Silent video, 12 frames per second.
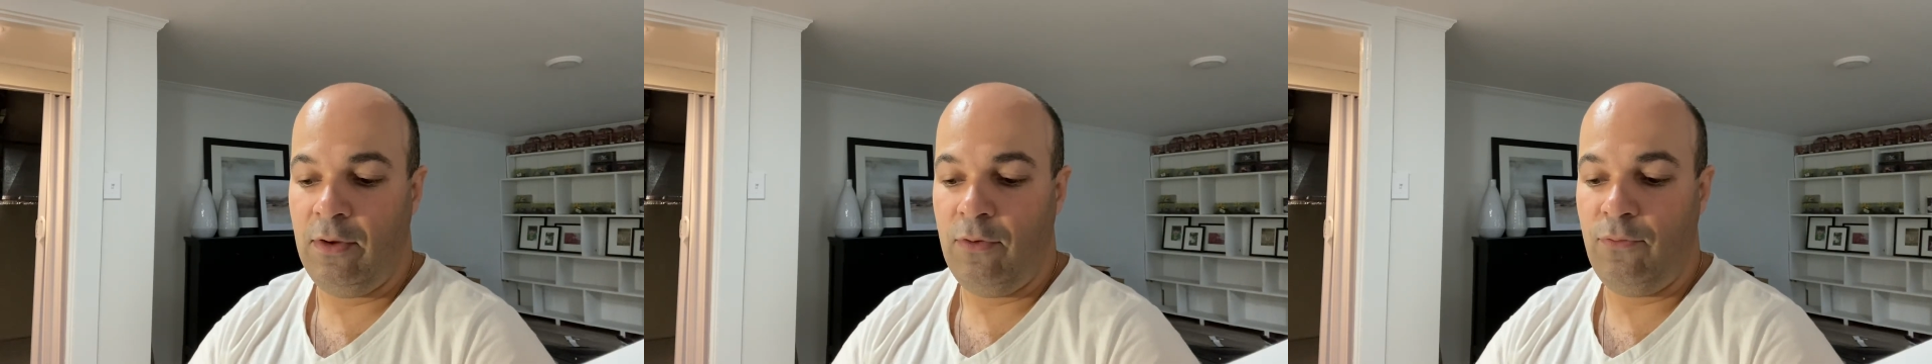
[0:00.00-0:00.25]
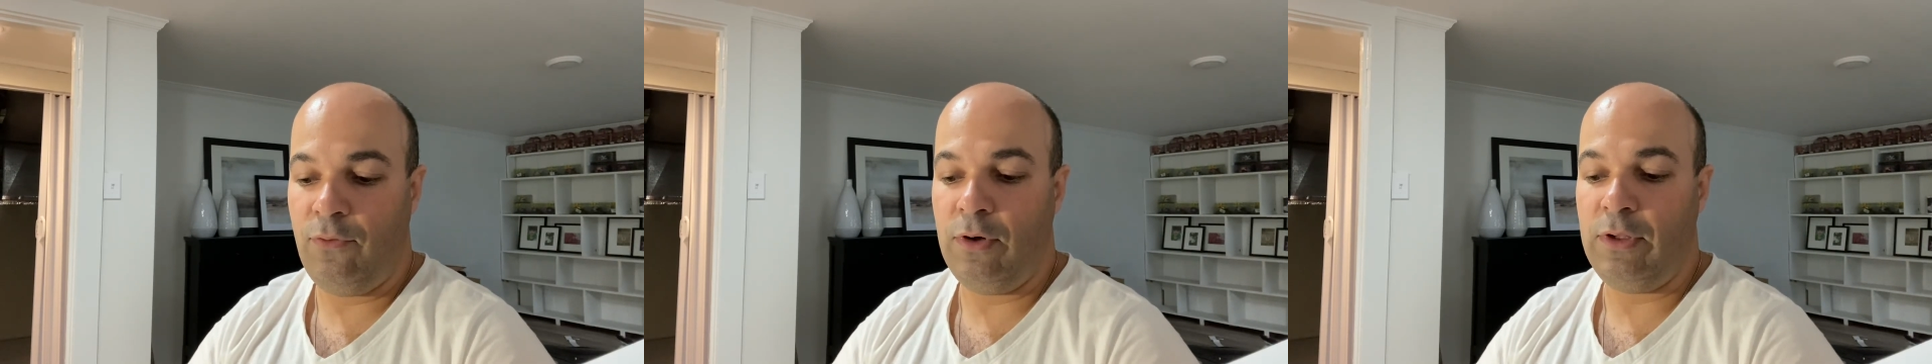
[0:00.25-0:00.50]

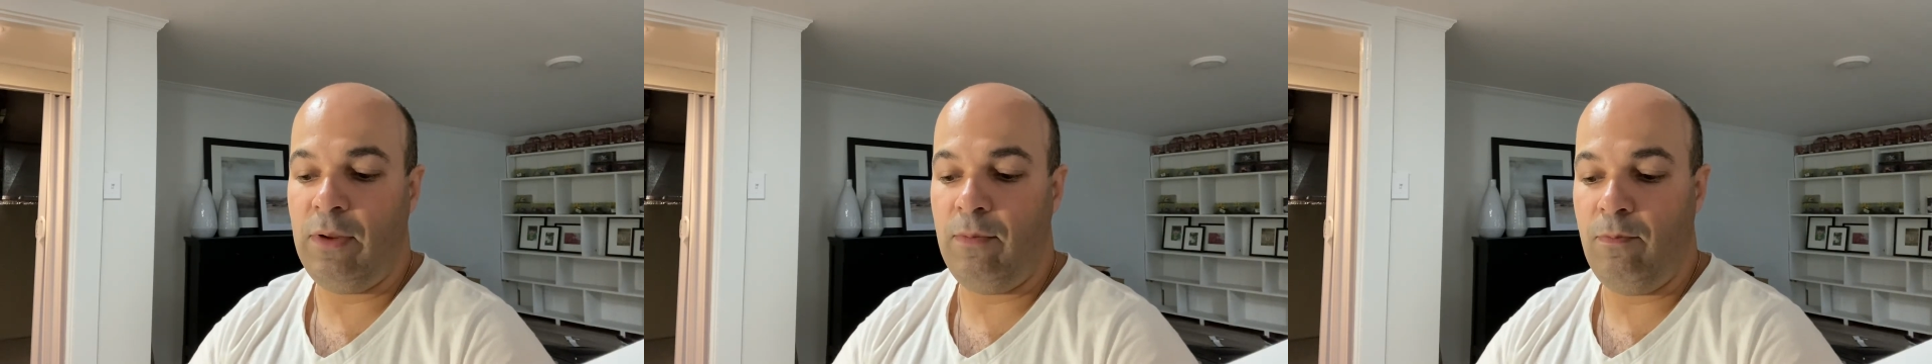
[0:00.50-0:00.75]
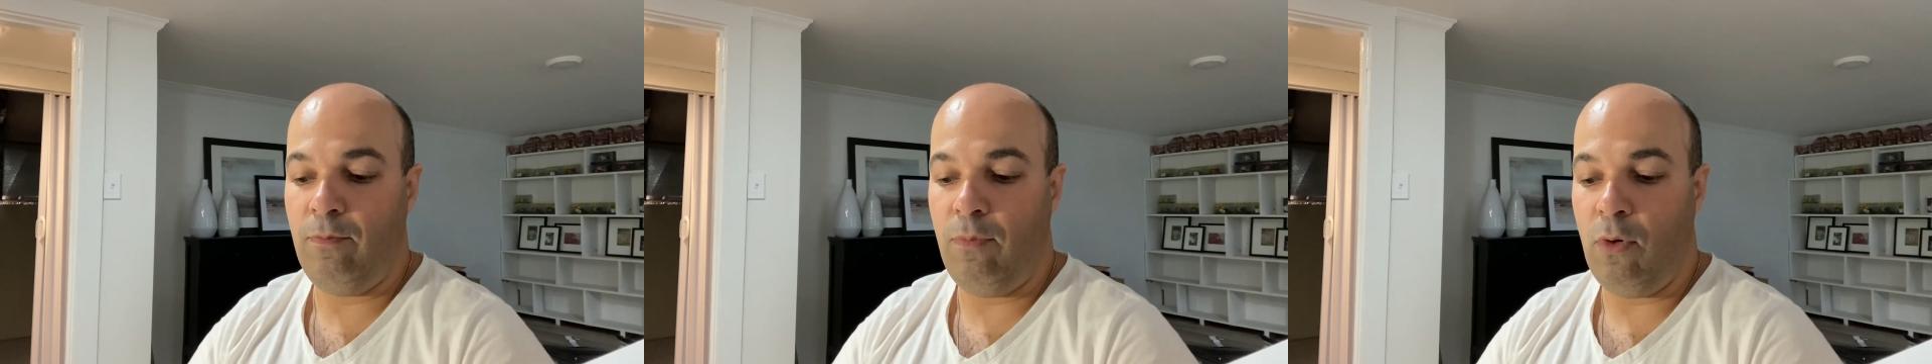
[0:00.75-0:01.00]
for the
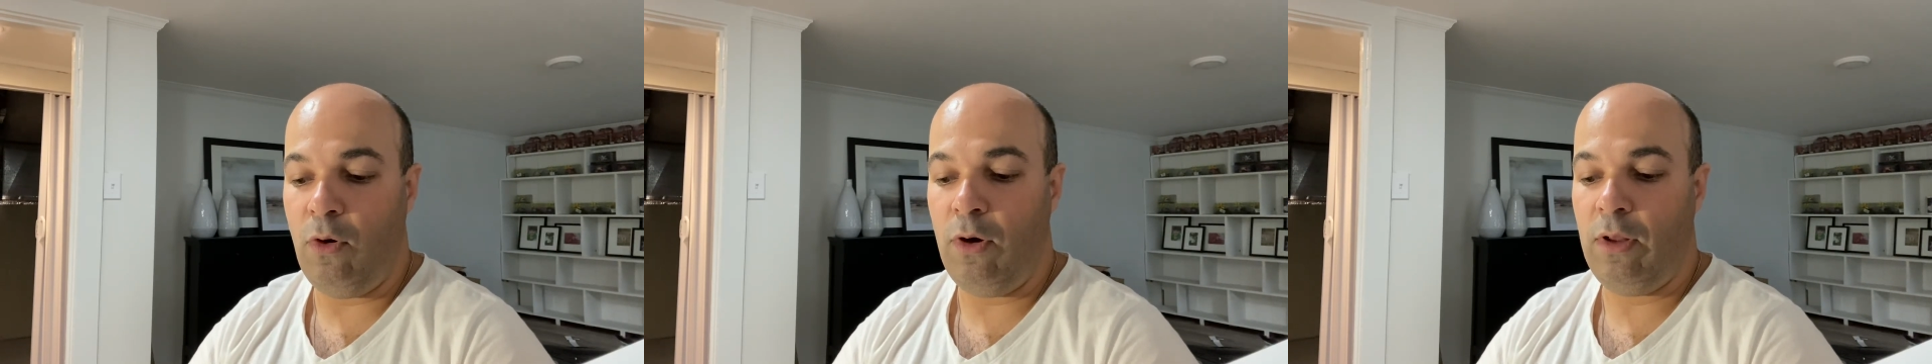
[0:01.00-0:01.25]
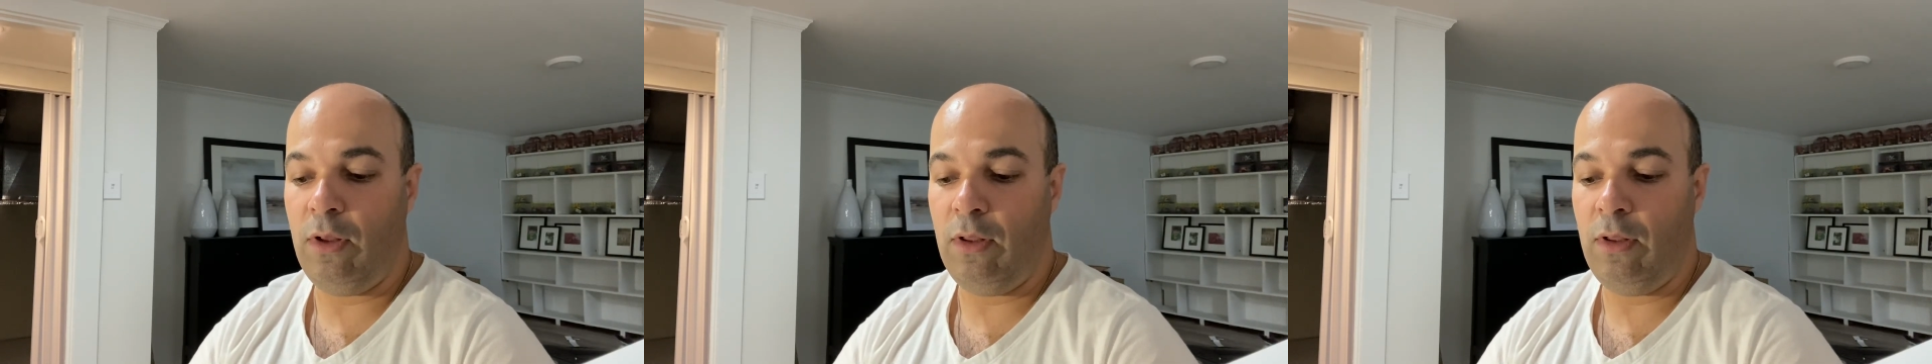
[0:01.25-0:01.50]

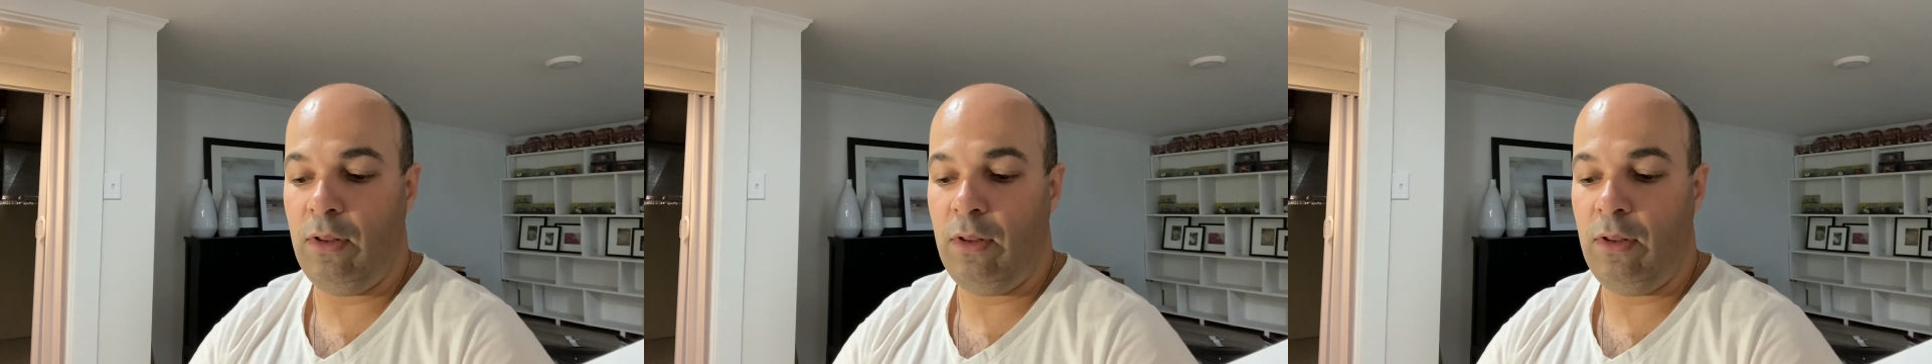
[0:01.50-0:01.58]
boiler